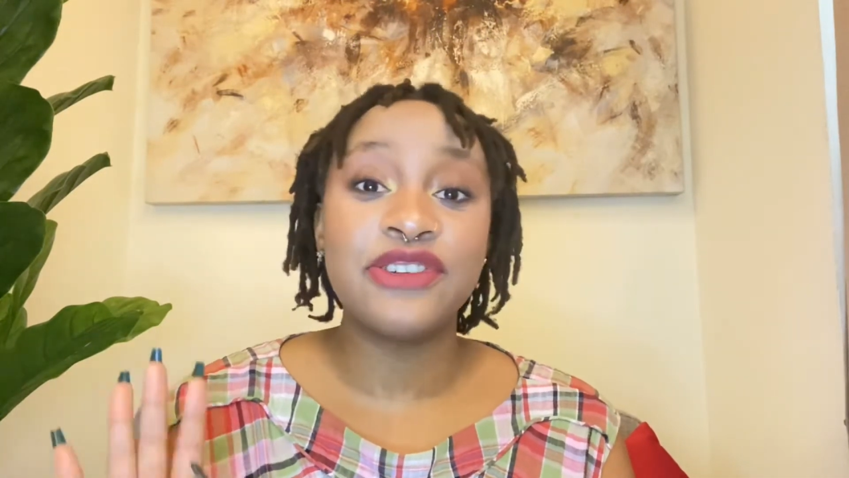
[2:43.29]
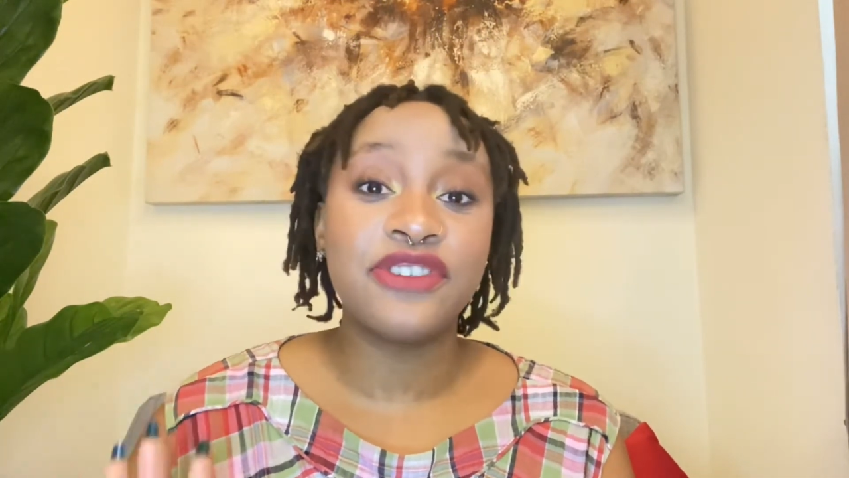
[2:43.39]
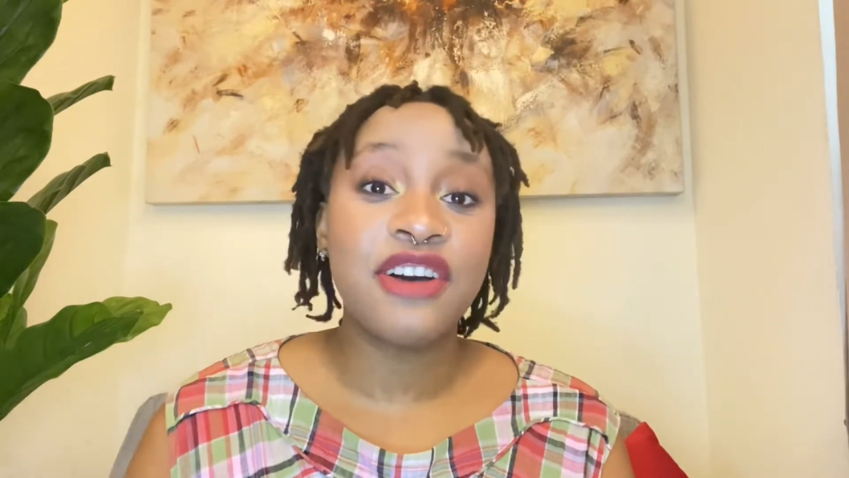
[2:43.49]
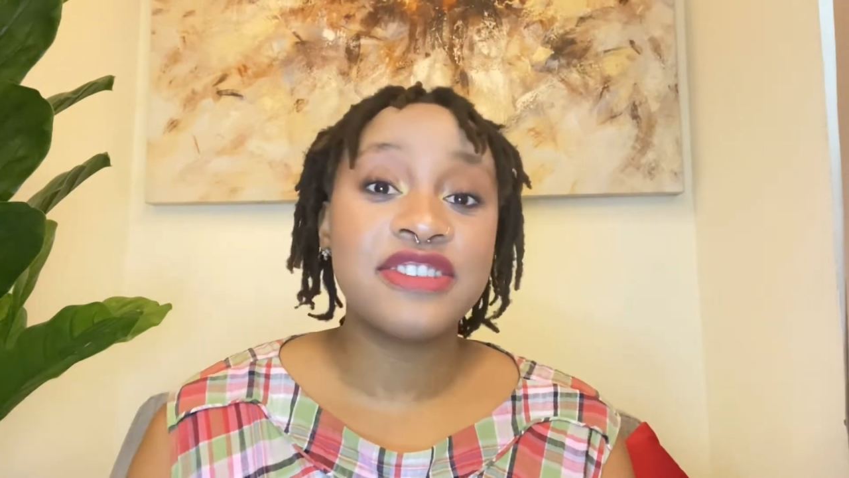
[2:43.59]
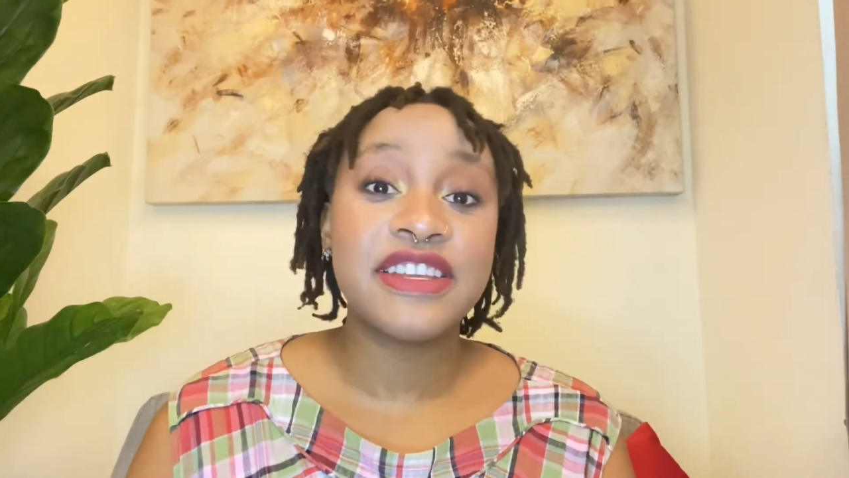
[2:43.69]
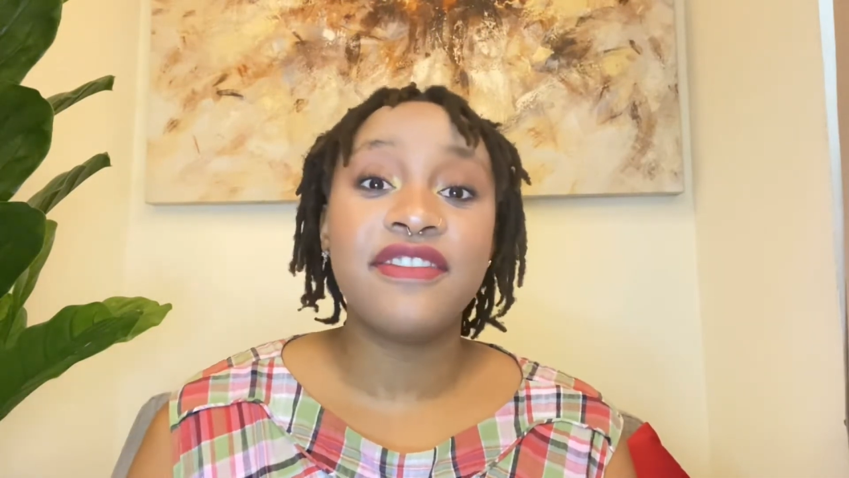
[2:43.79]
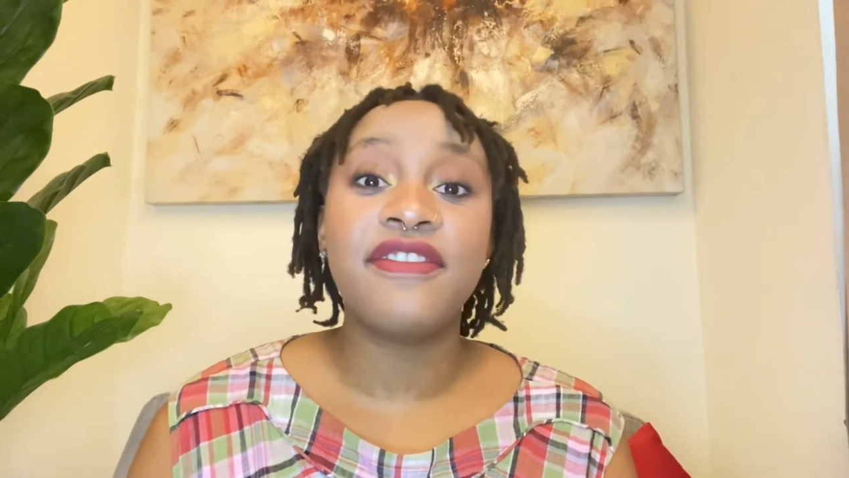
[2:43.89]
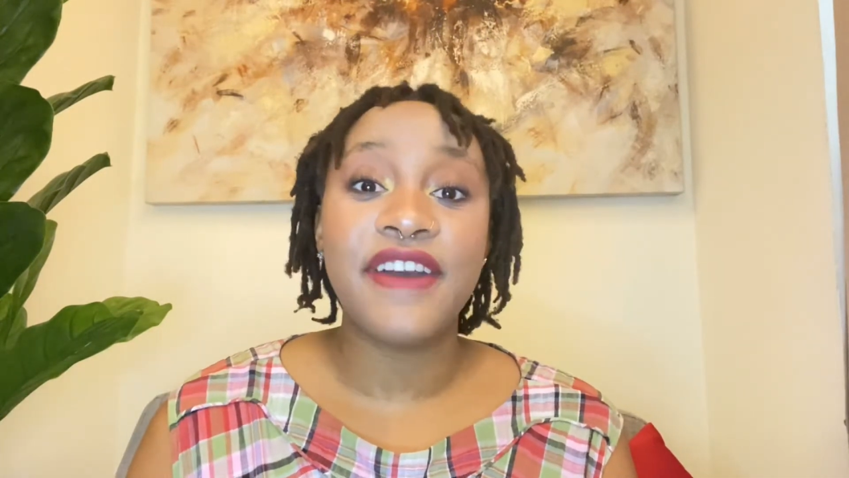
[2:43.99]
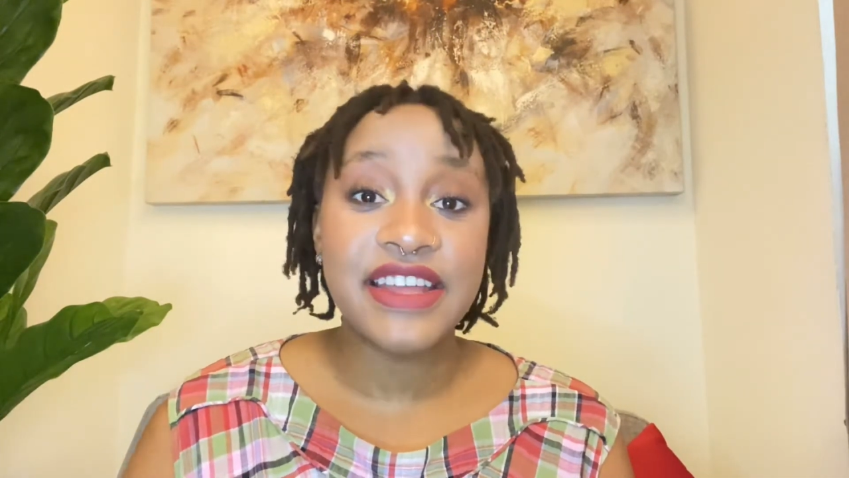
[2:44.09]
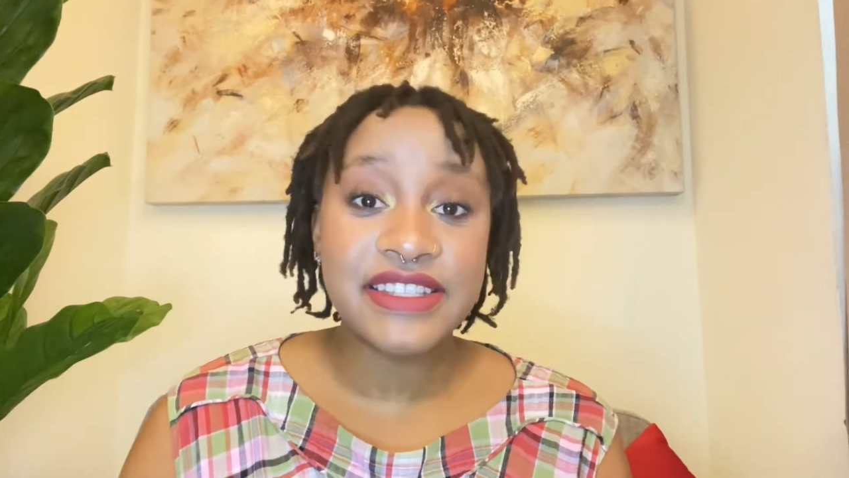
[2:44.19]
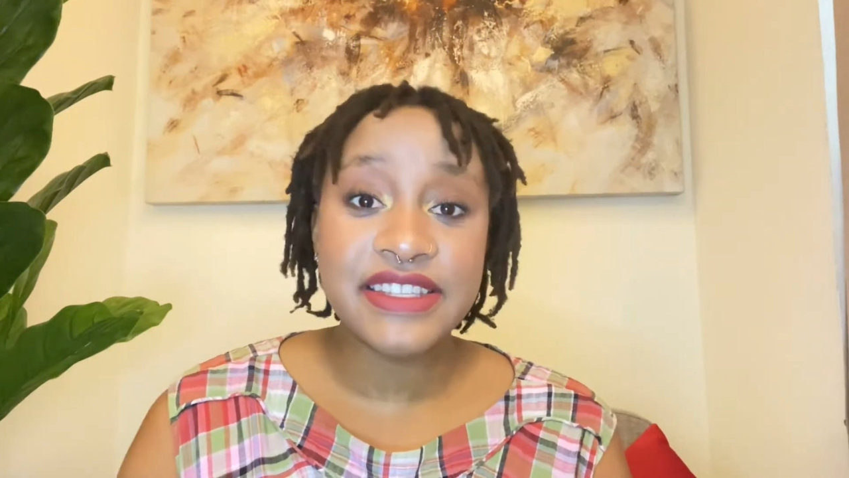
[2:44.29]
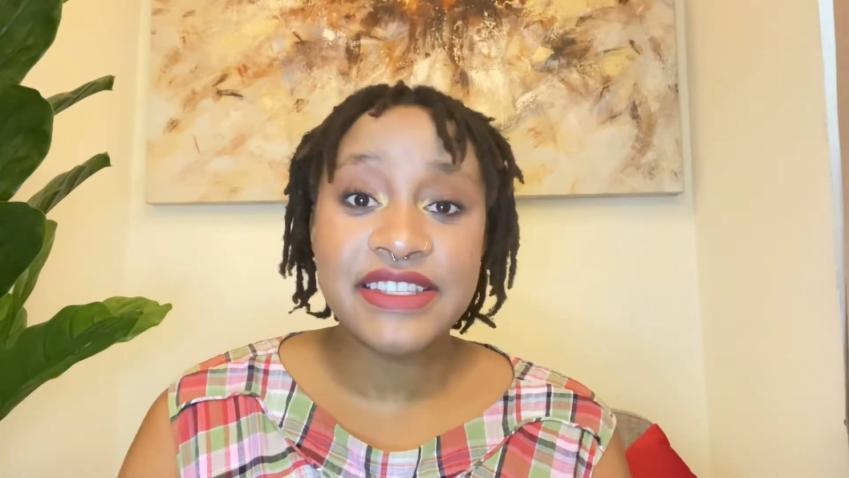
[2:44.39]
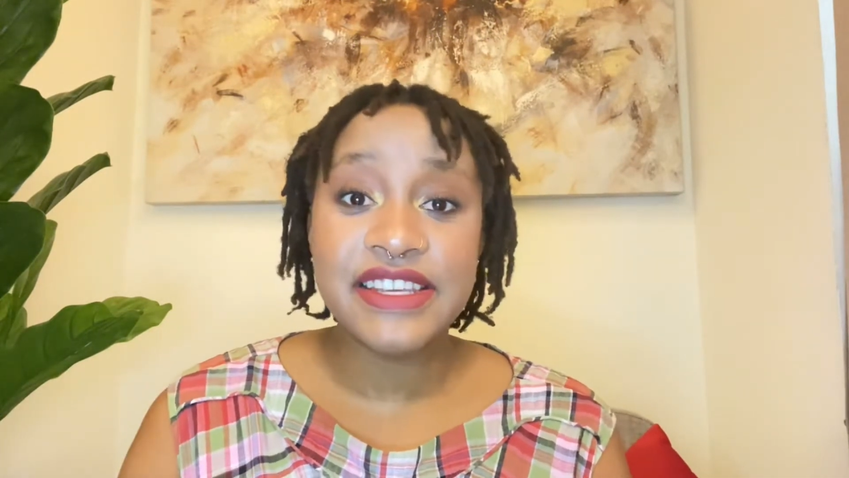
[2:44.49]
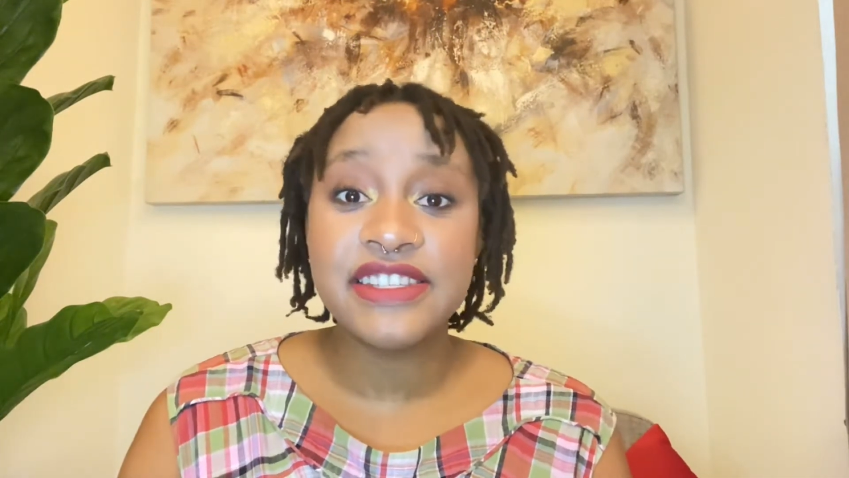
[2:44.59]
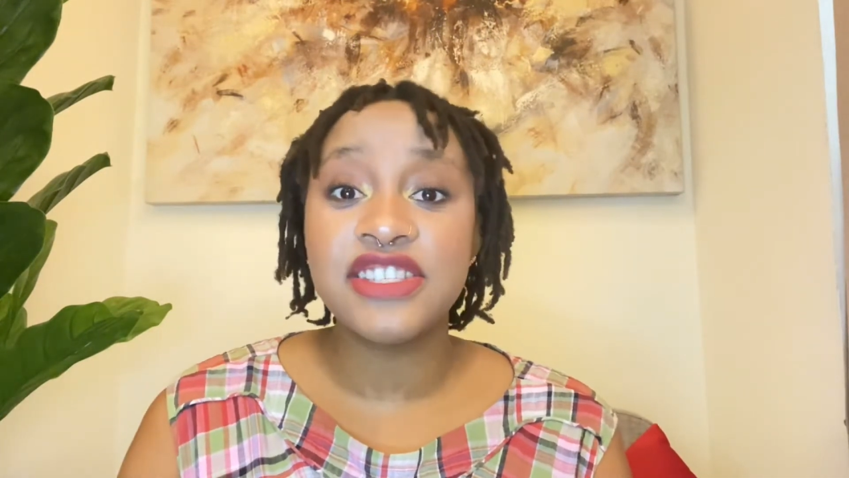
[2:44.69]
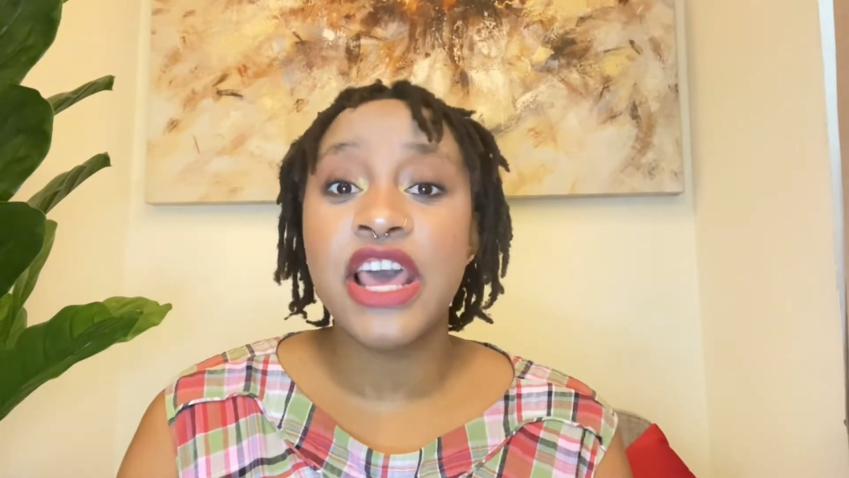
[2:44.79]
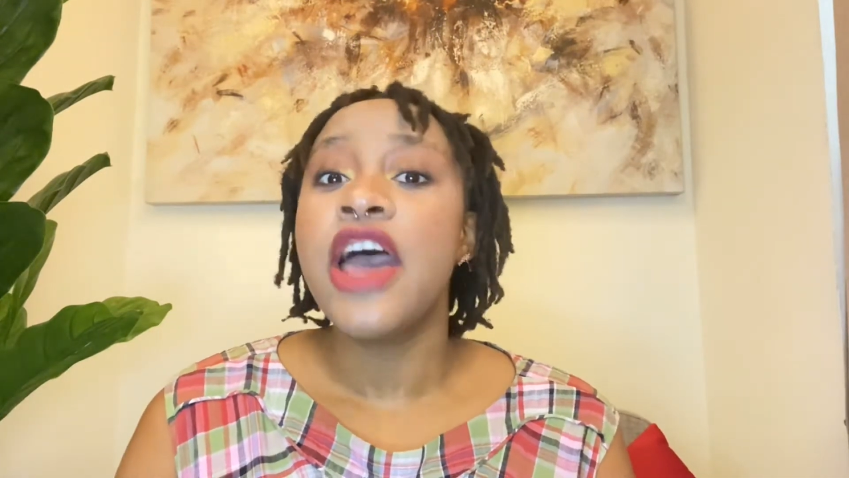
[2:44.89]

arousing fantasies